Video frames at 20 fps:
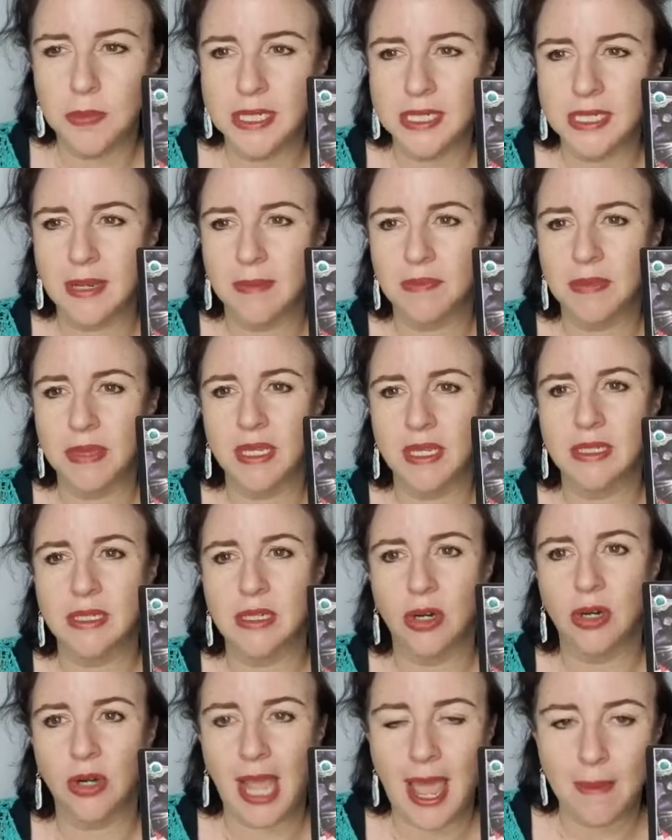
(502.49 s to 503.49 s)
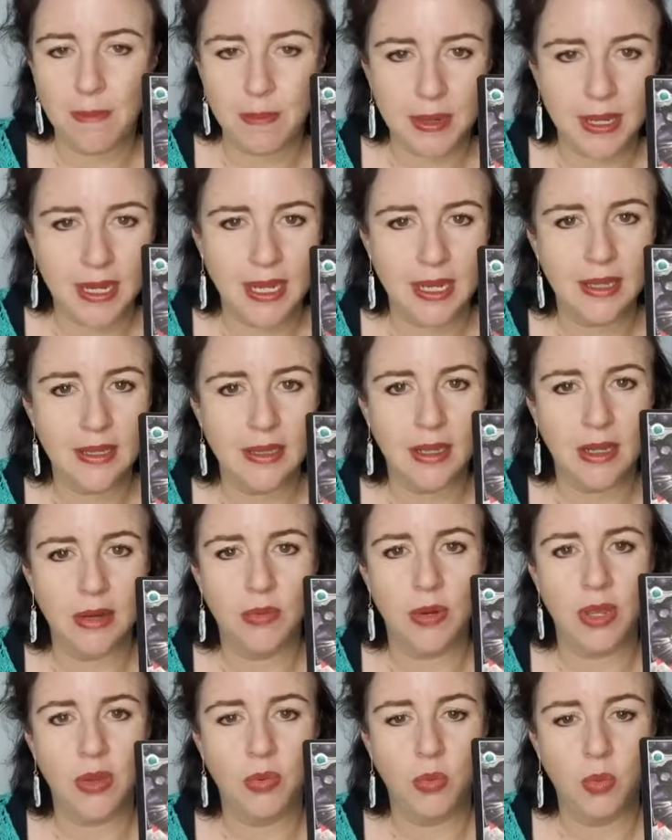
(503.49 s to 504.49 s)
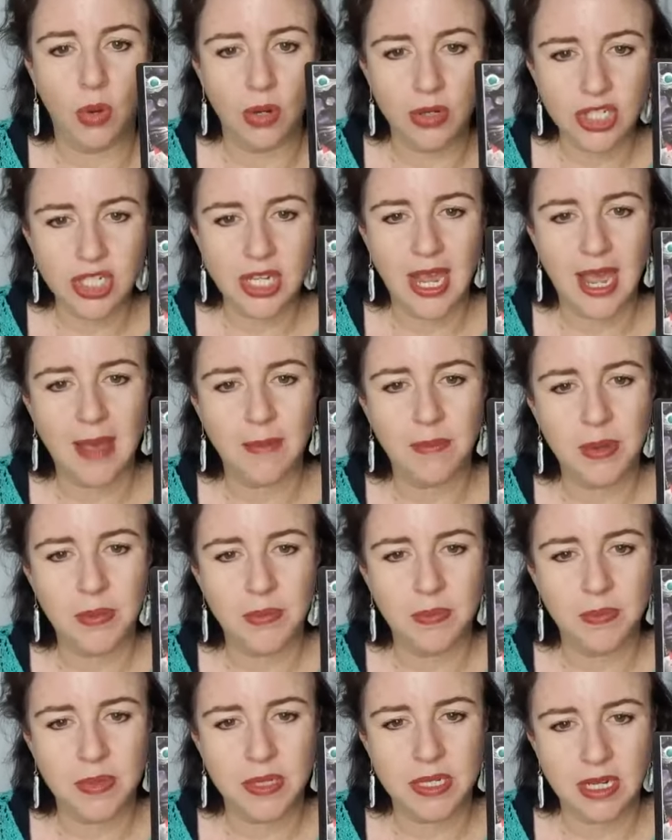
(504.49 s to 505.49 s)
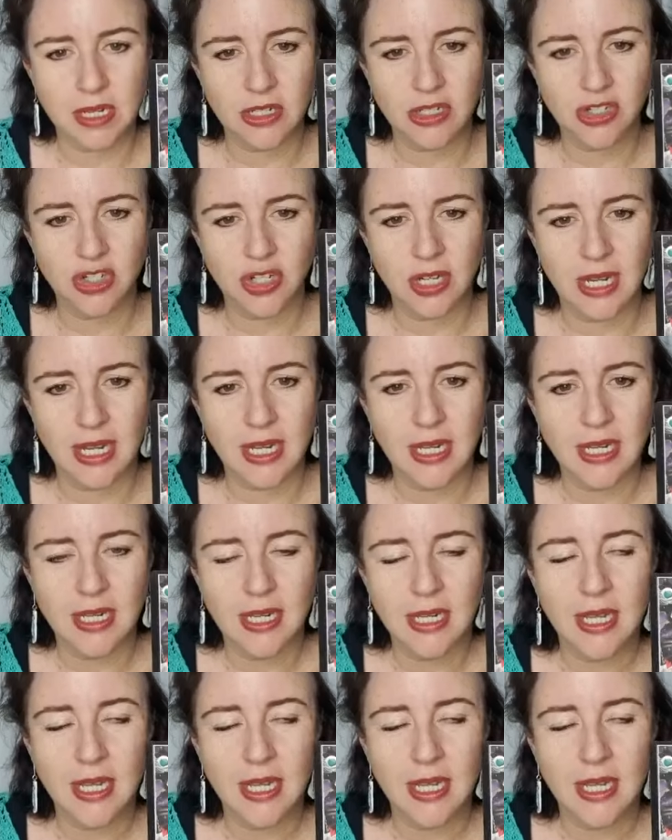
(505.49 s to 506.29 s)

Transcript: something's not happening that we want to happen potentially.